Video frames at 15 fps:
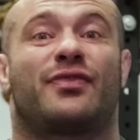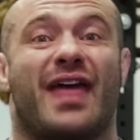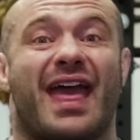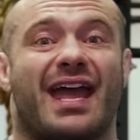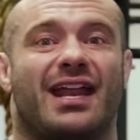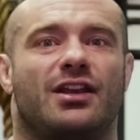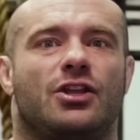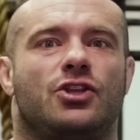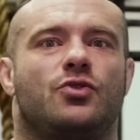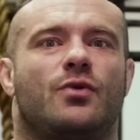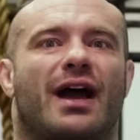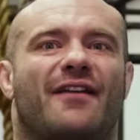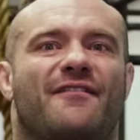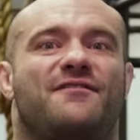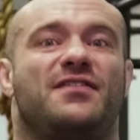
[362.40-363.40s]
Then you
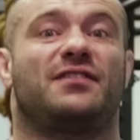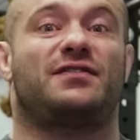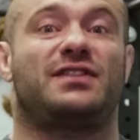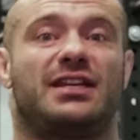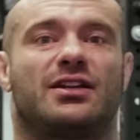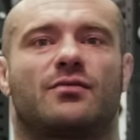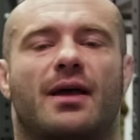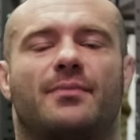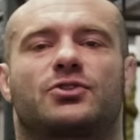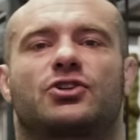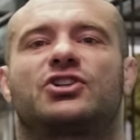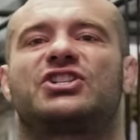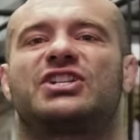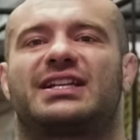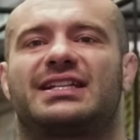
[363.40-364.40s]
got fifteen reps
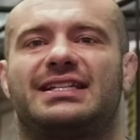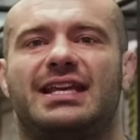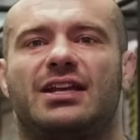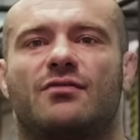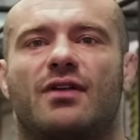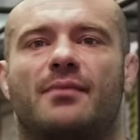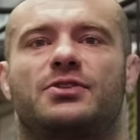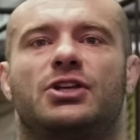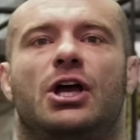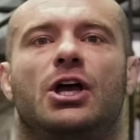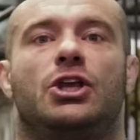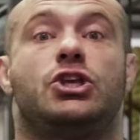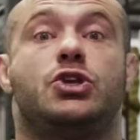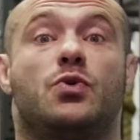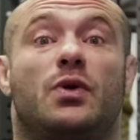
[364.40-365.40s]
or sixteen reps,
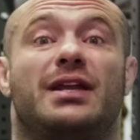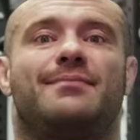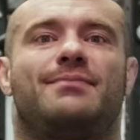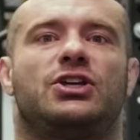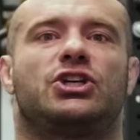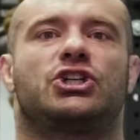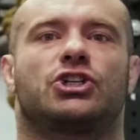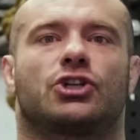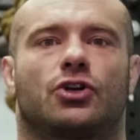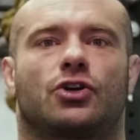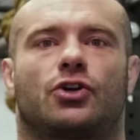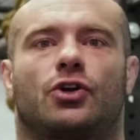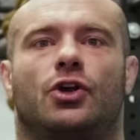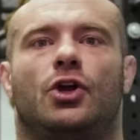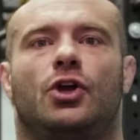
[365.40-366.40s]
you can be
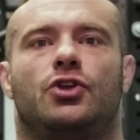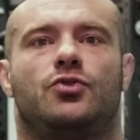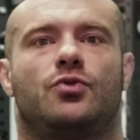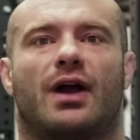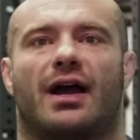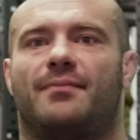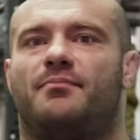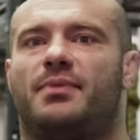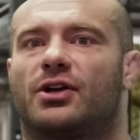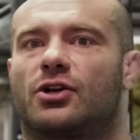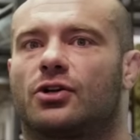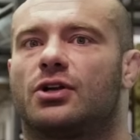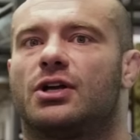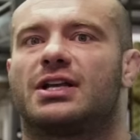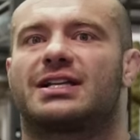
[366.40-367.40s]
sure you got
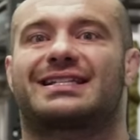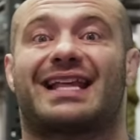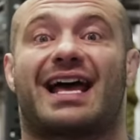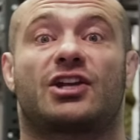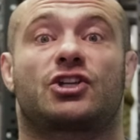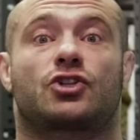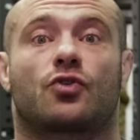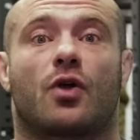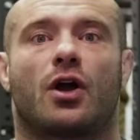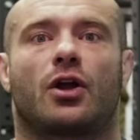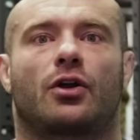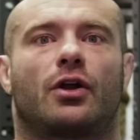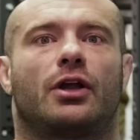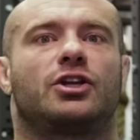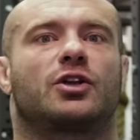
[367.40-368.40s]
bigger slash
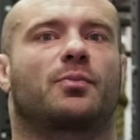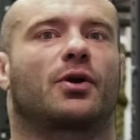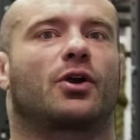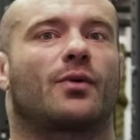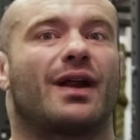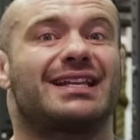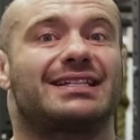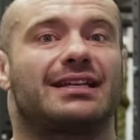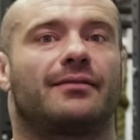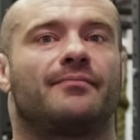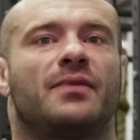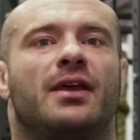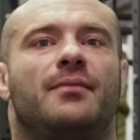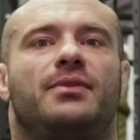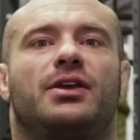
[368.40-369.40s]
stronger and you're
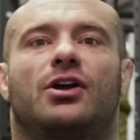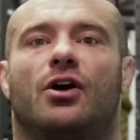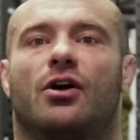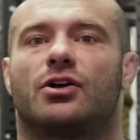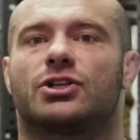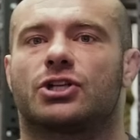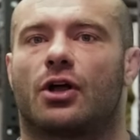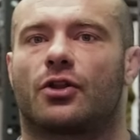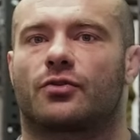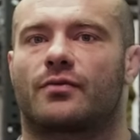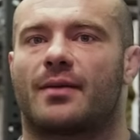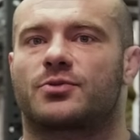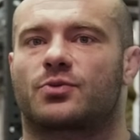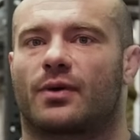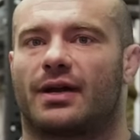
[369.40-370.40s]
progressing. Because all the
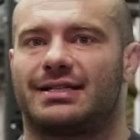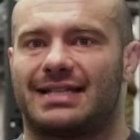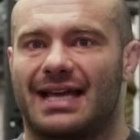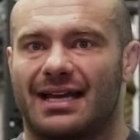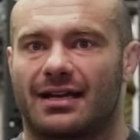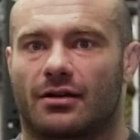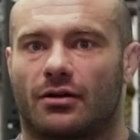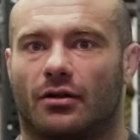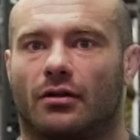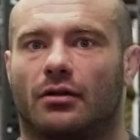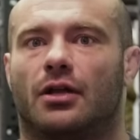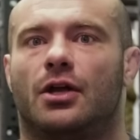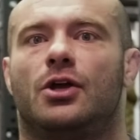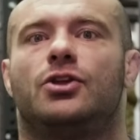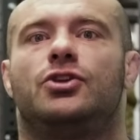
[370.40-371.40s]
reps were
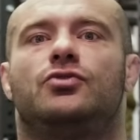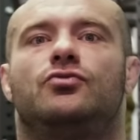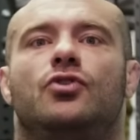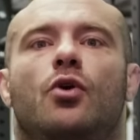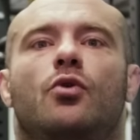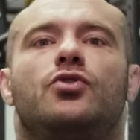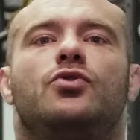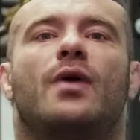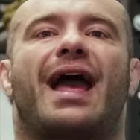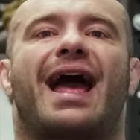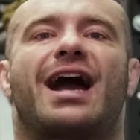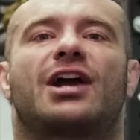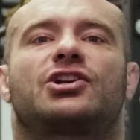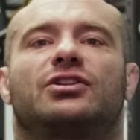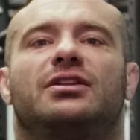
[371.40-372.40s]
identical, you know you
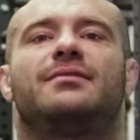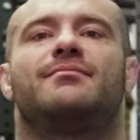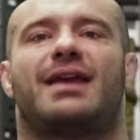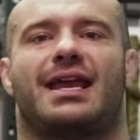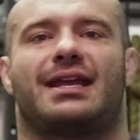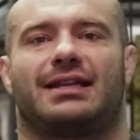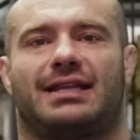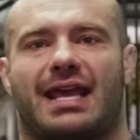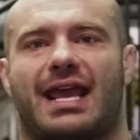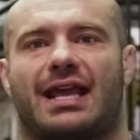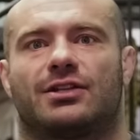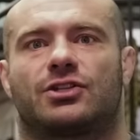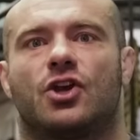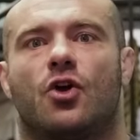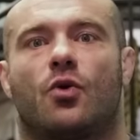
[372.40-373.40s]
actually made
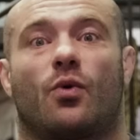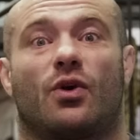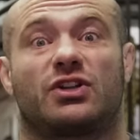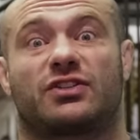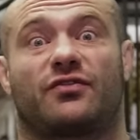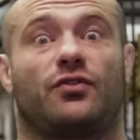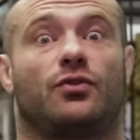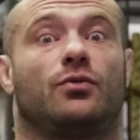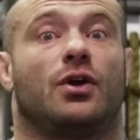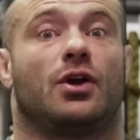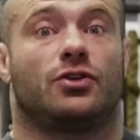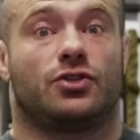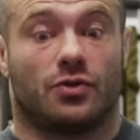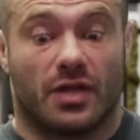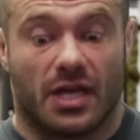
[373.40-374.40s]
gains. Whereas if you
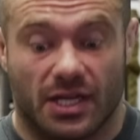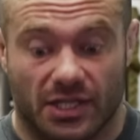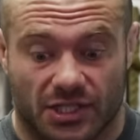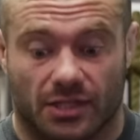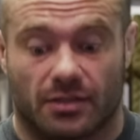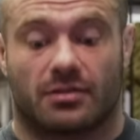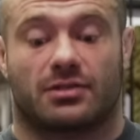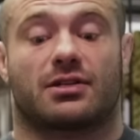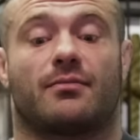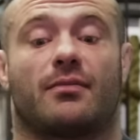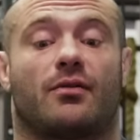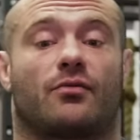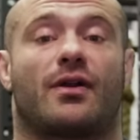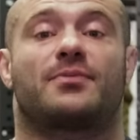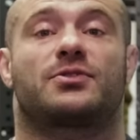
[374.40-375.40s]
do this and
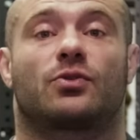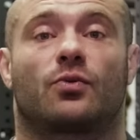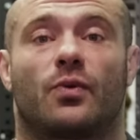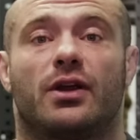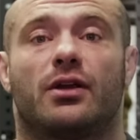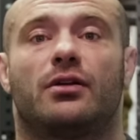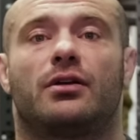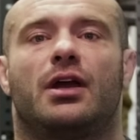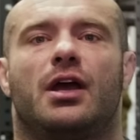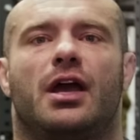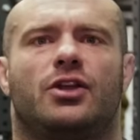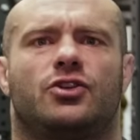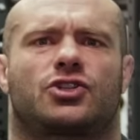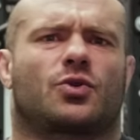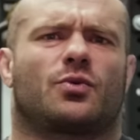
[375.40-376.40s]
some reps are weird
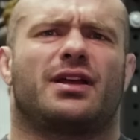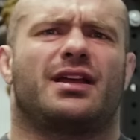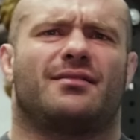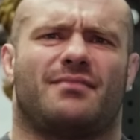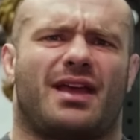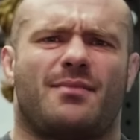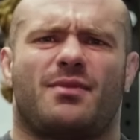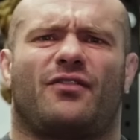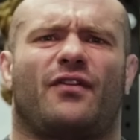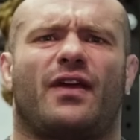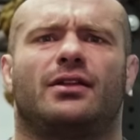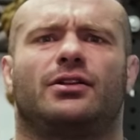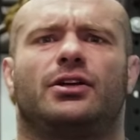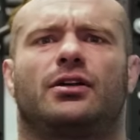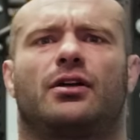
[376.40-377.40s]
and you sort of hit maybe
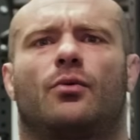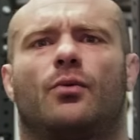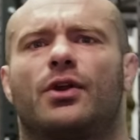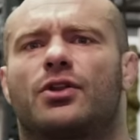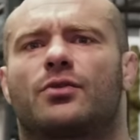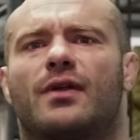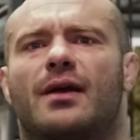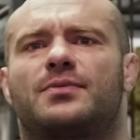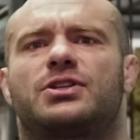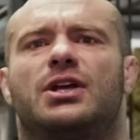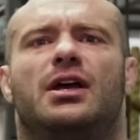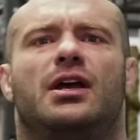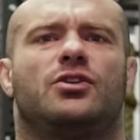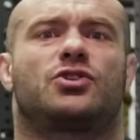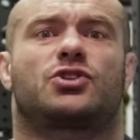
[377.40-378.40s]
failure and one of the reps,
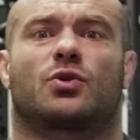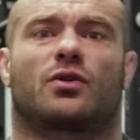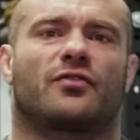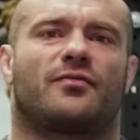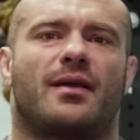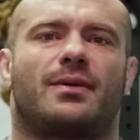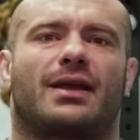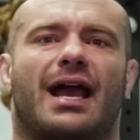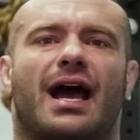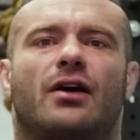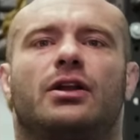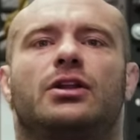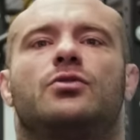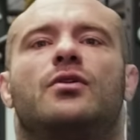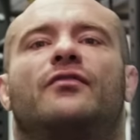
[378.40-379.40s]
you sort of maybe
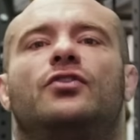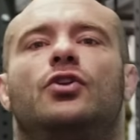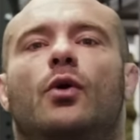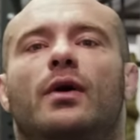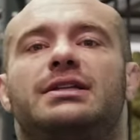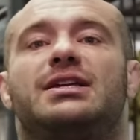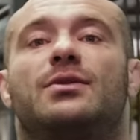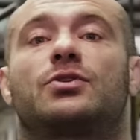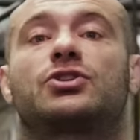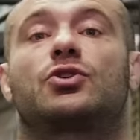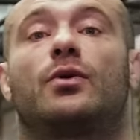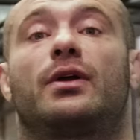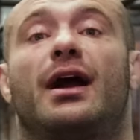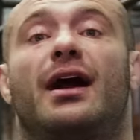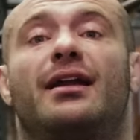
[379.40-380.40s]
count it, you have no idea what's
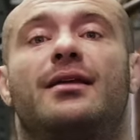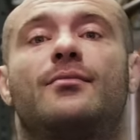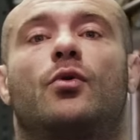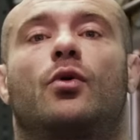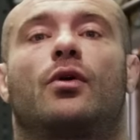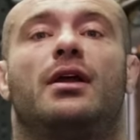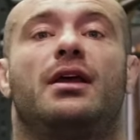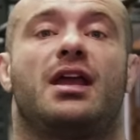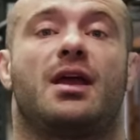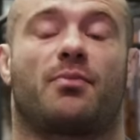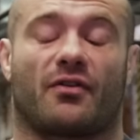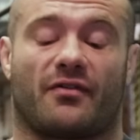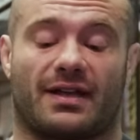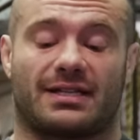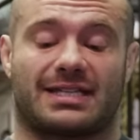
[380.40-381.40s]
going on anymore. It
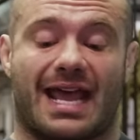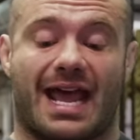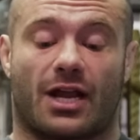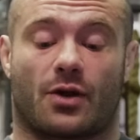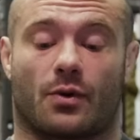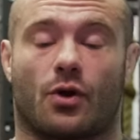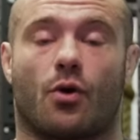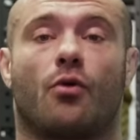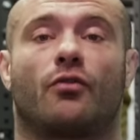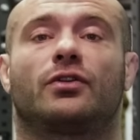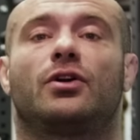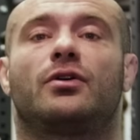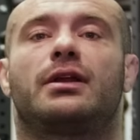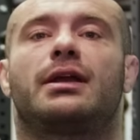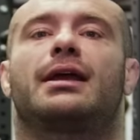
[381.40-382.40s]
prevents accurate
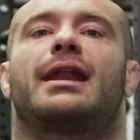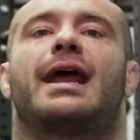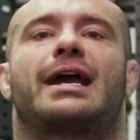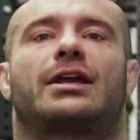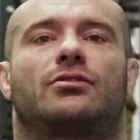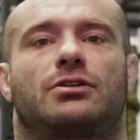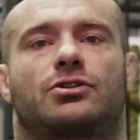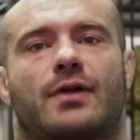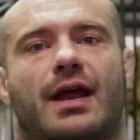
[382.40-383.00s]
overloading and accurate